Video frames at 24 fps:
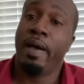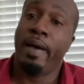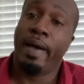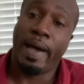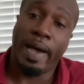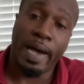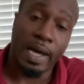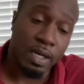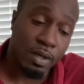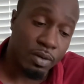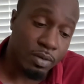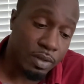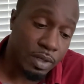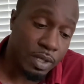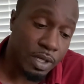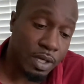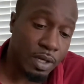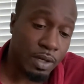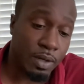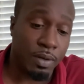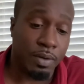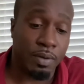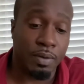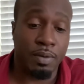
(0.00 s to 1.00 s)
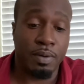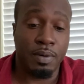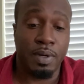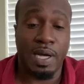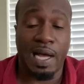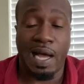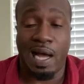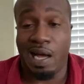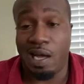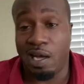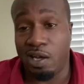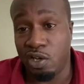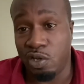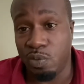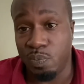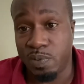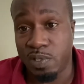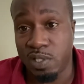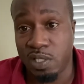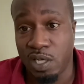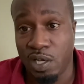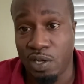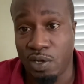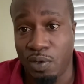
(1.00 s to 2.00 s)
I don't know. I hope
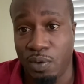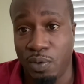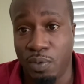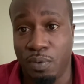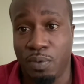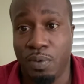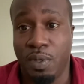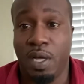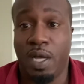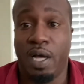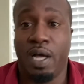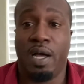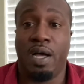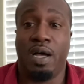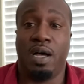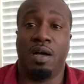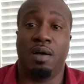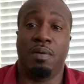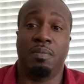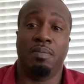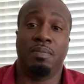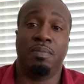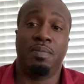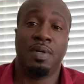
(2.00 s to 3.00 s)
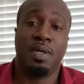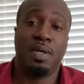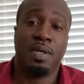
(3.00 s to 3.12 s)
so.